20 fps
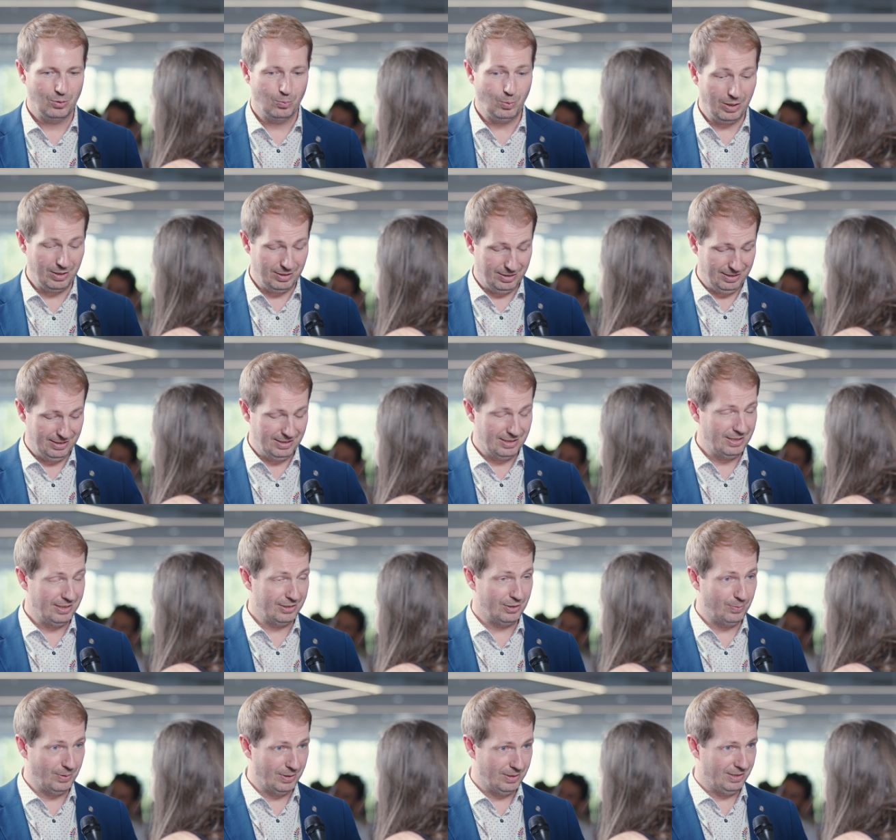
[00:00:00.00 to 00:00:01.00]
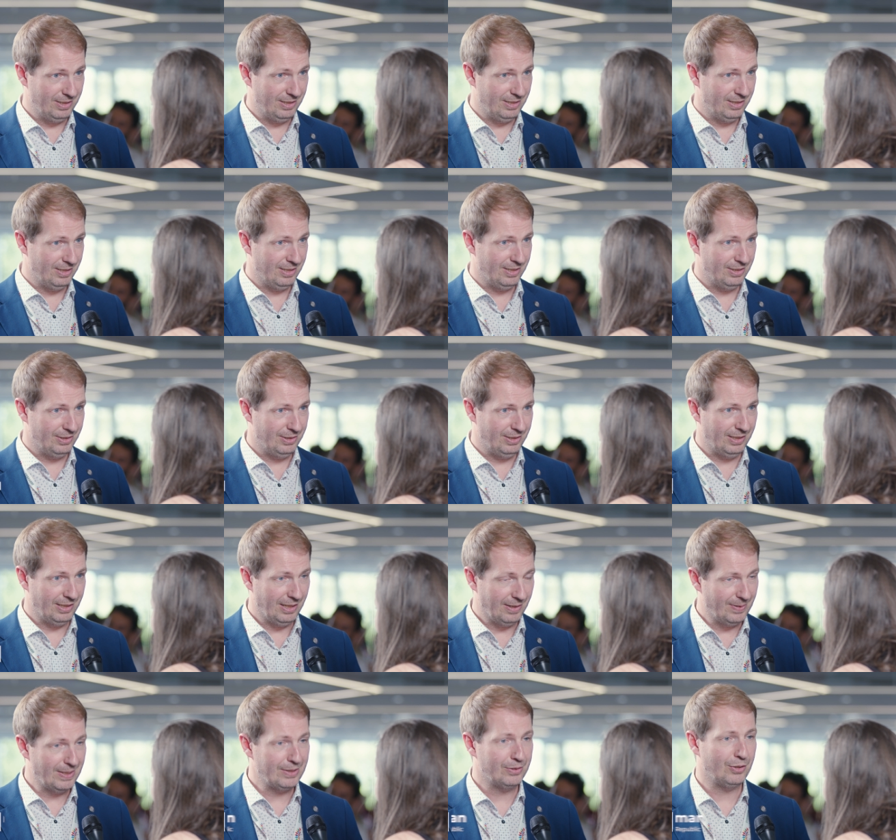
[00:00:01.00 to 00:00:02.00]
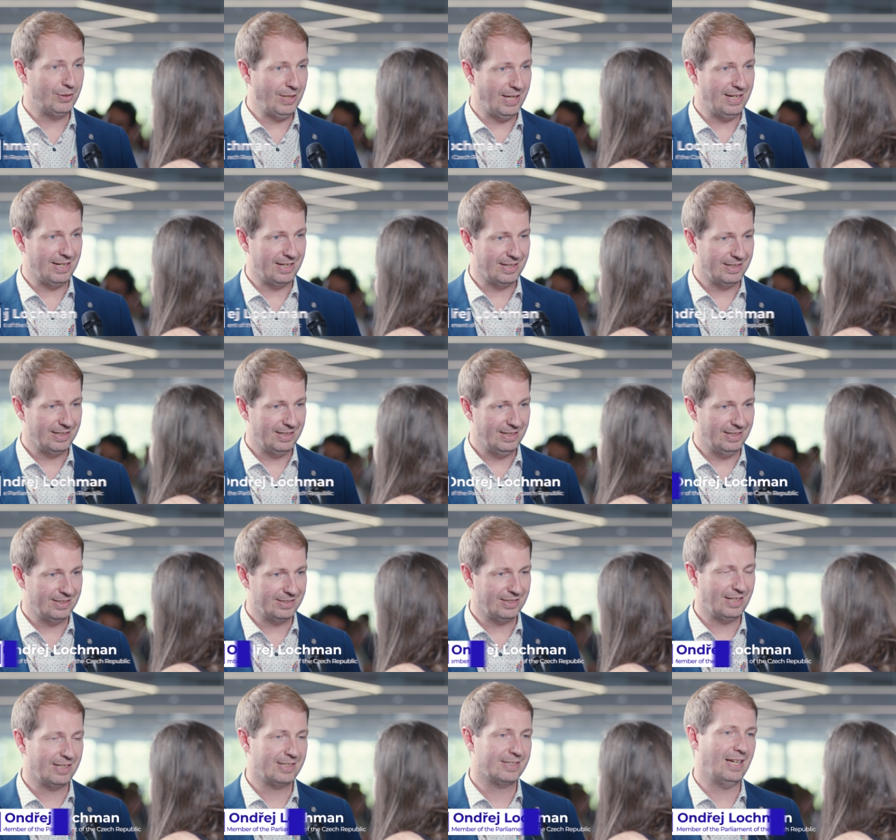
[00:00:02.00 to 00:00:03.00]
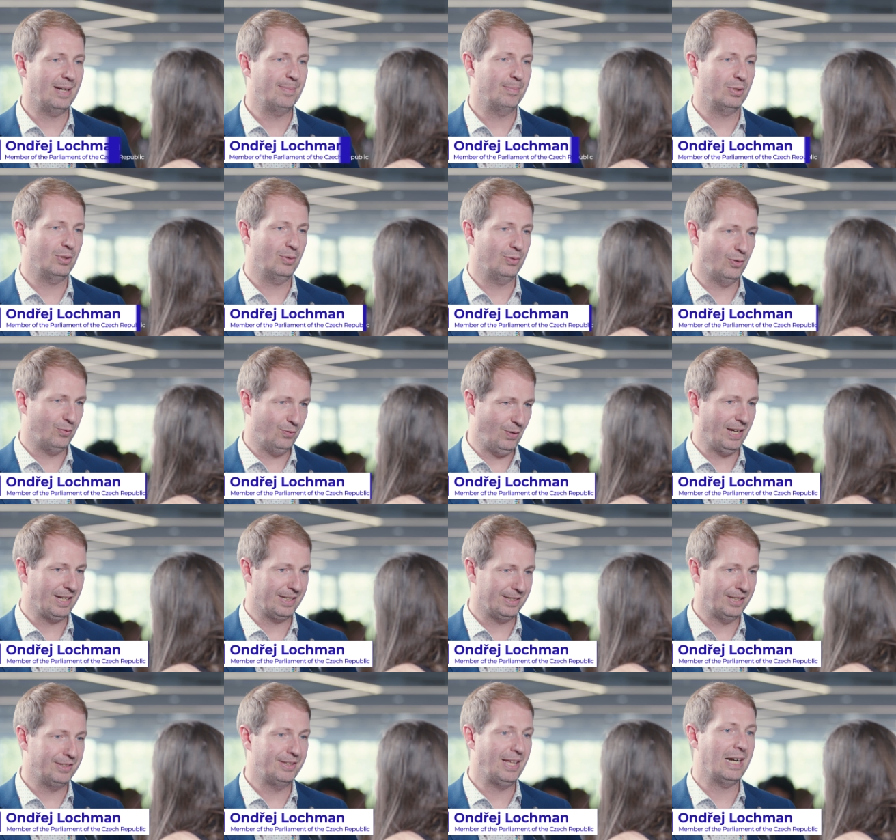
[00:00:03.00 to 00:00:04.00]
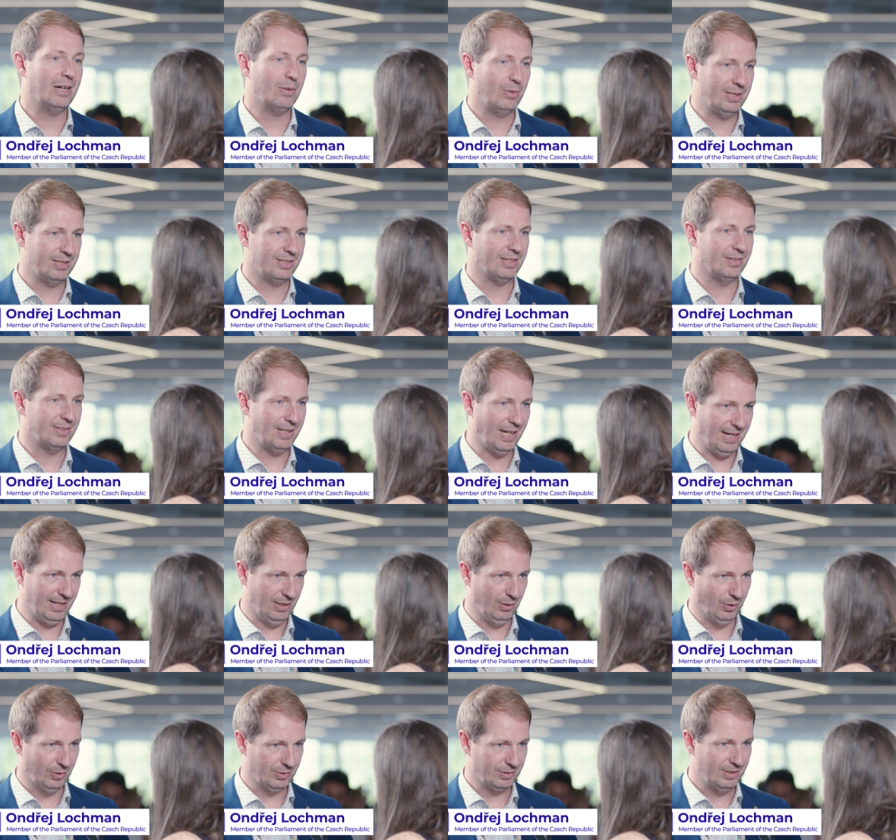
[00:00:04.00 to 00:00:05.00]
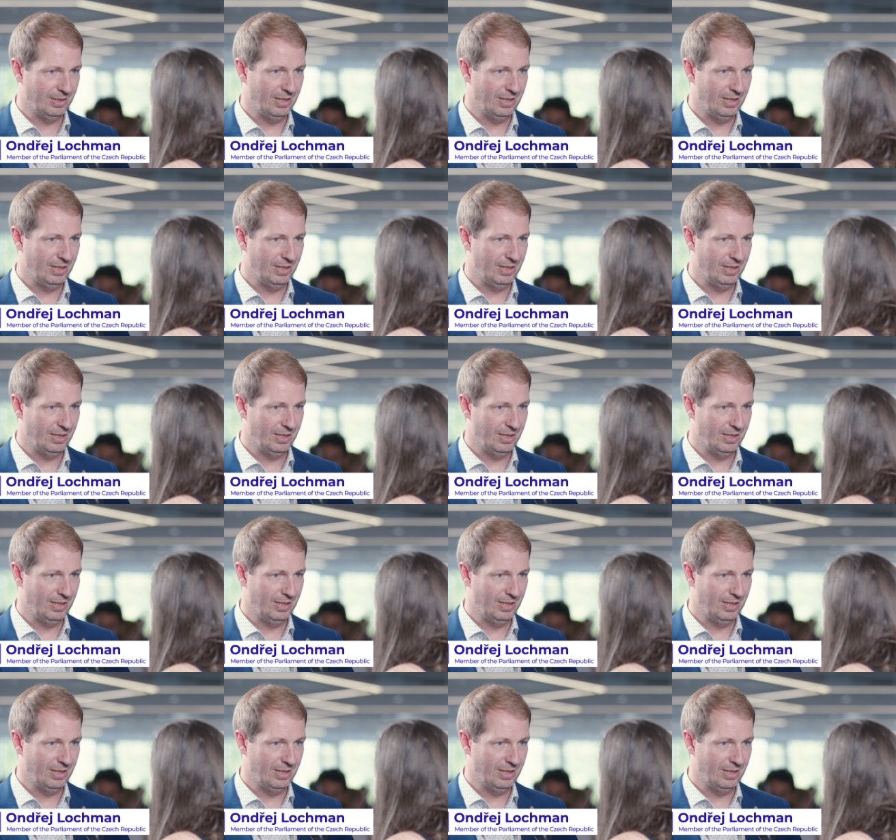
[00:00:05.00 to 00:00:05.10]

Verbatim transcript: well, the, uh, the event today is an example of the fact that there is a dialogue.